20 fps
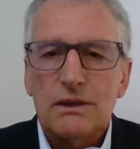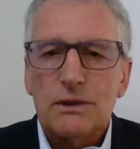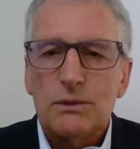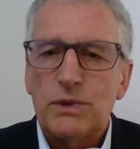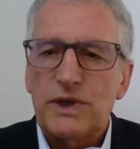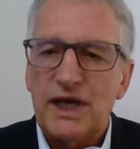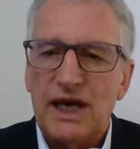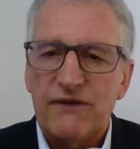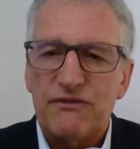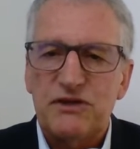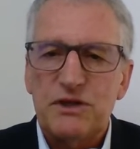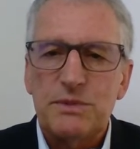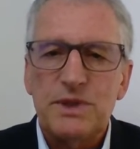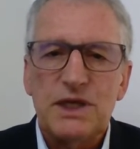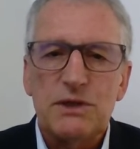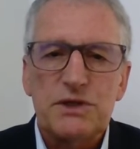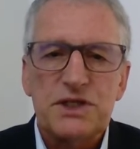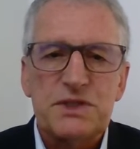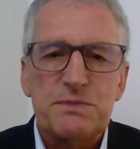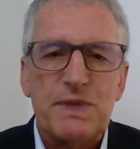We have to
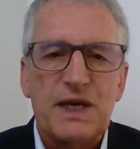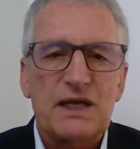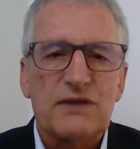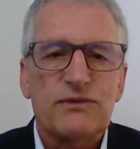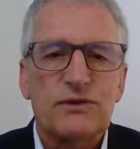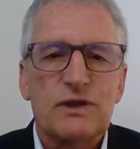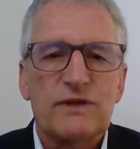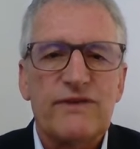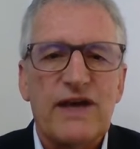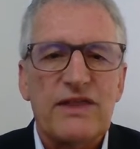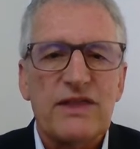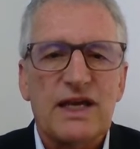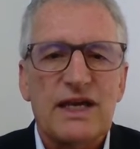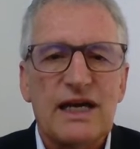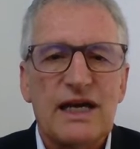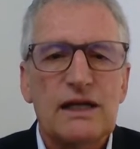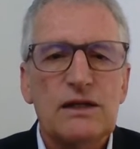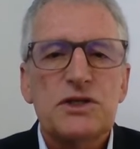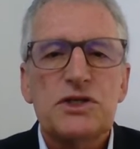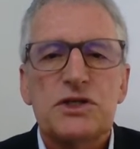be respectful of other
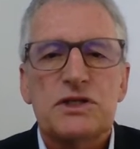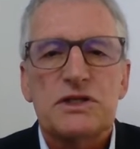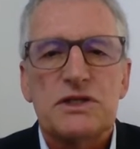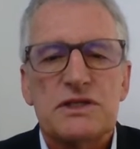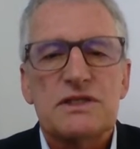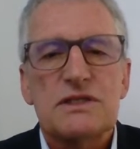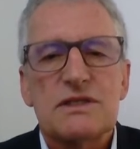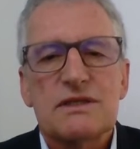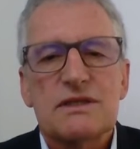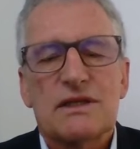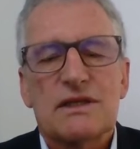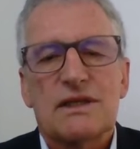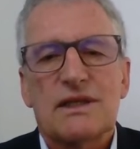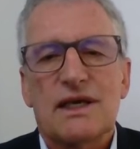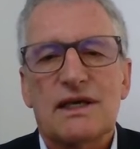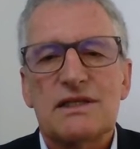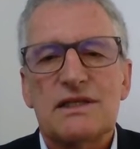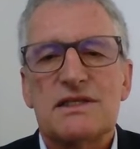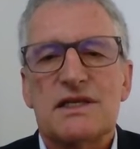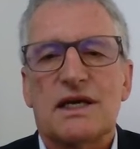cultures,
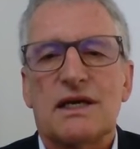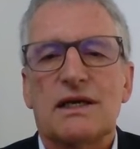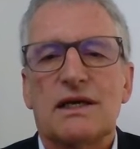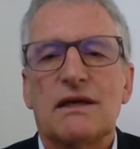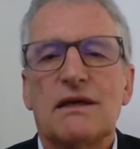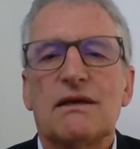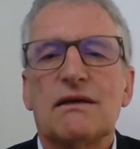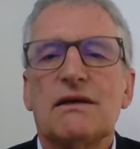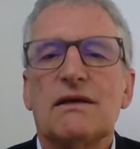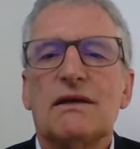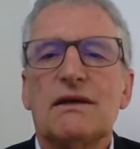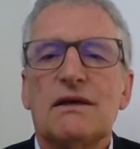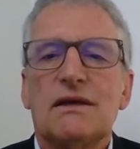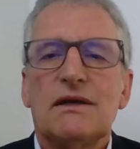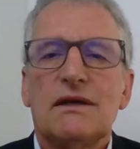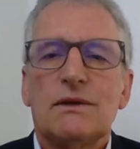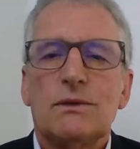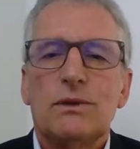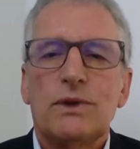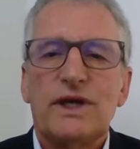they say.
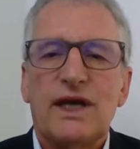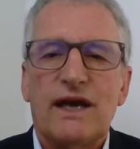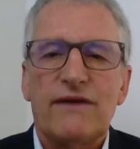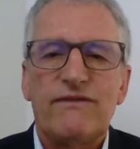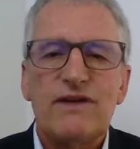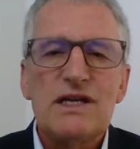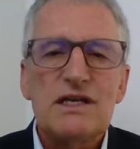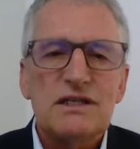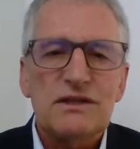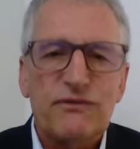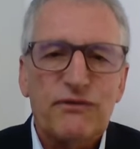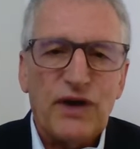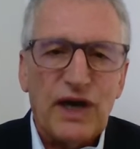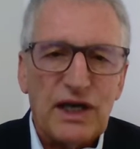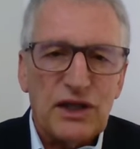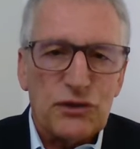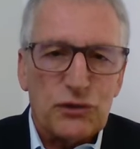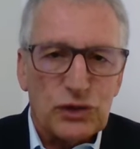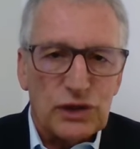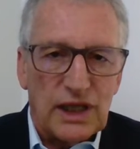We have
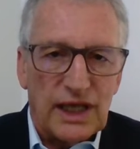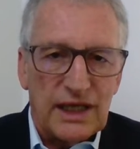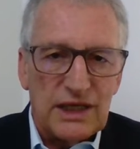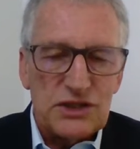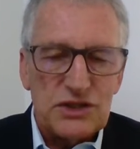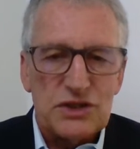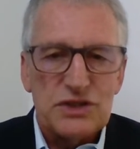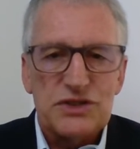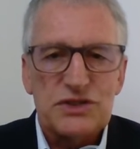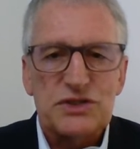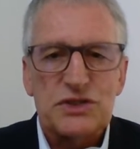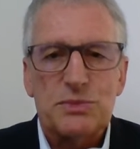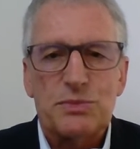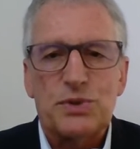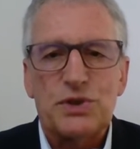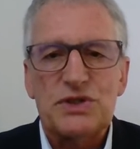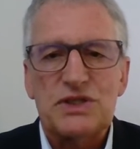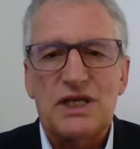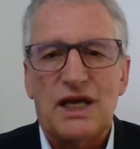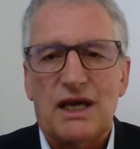interfaith relations to
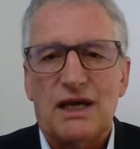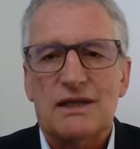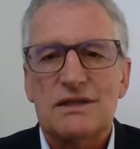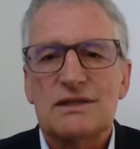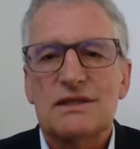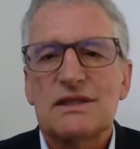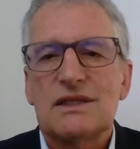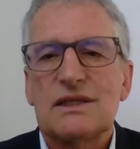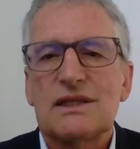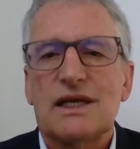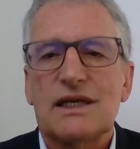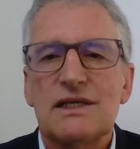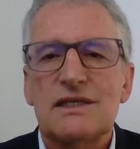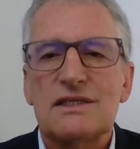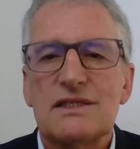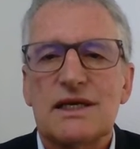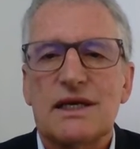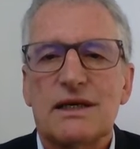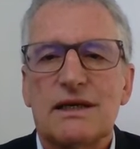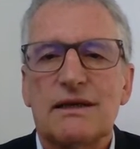protect, they
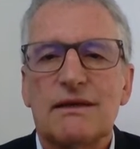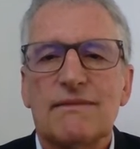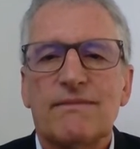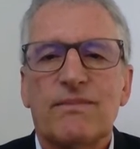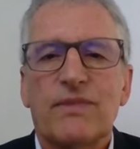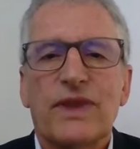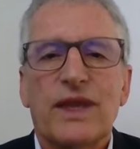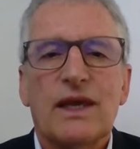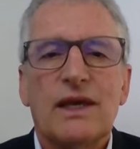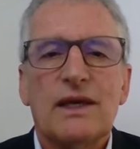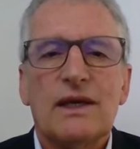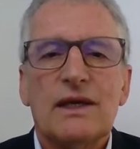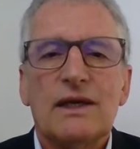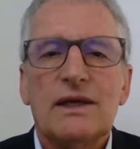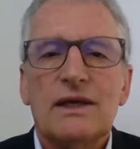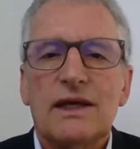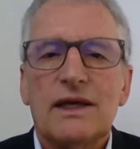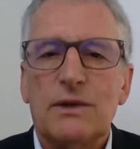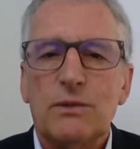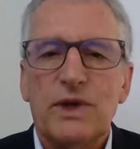say.
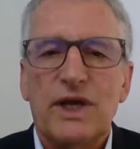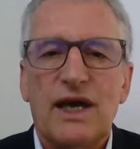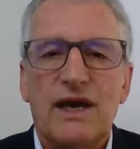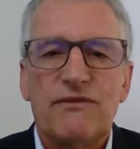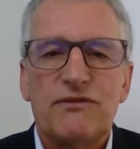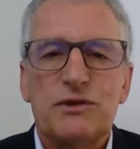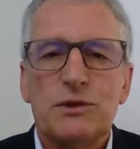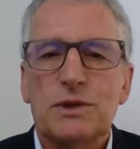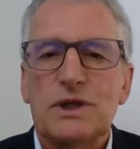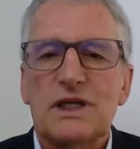And we have to